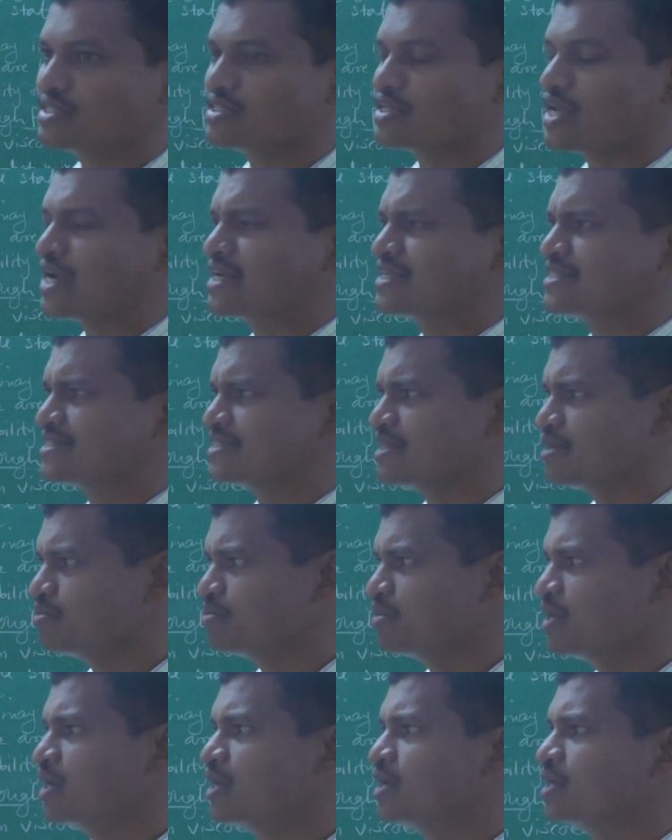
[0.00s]
and
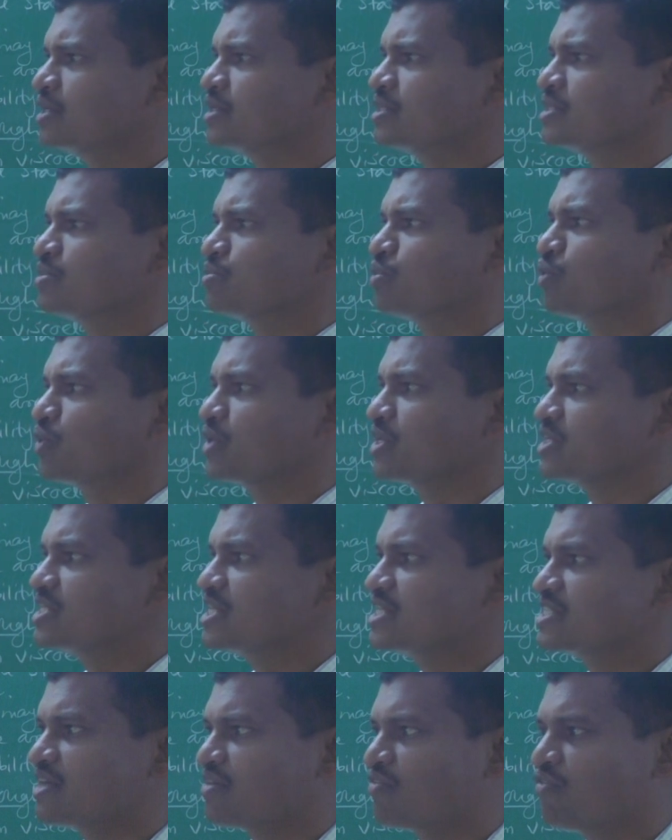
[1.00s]
some protein
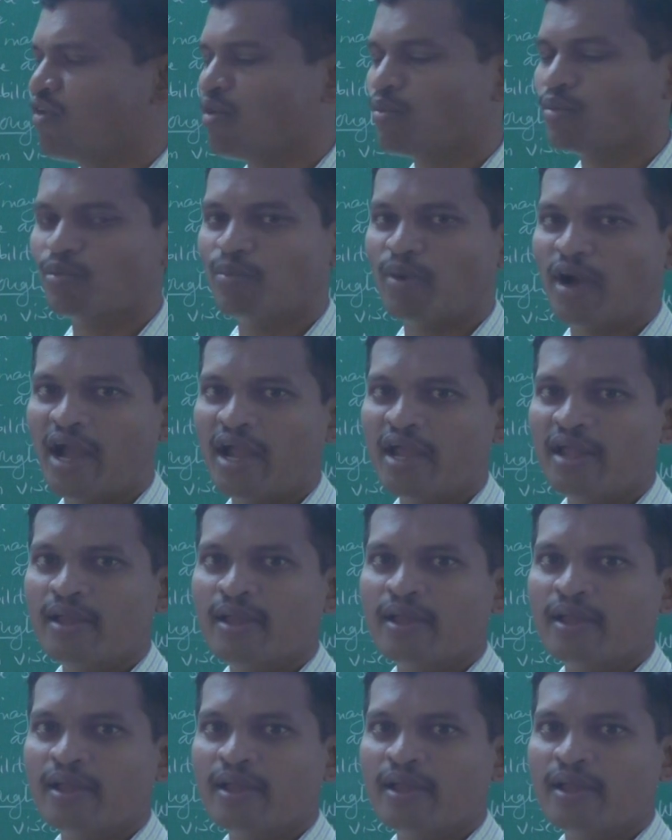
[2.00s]
gels are formed by